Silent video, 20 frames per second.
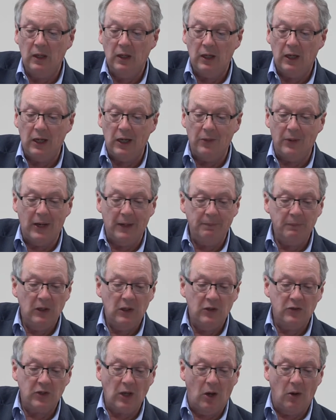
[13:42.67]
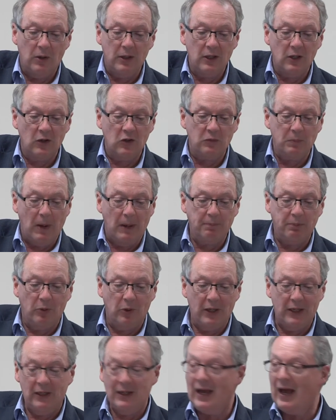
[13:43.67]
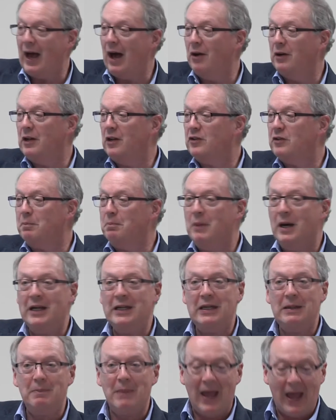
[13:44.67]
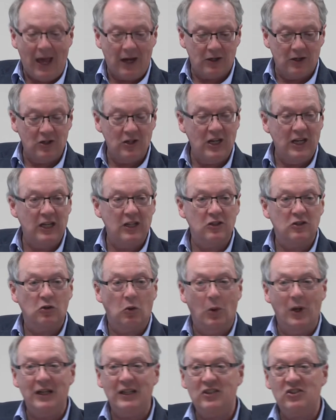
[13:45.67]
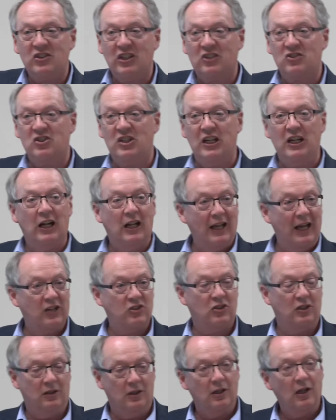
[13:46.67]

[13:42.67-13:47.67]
Anyway, so here's my point. How does money matter in 2016 election?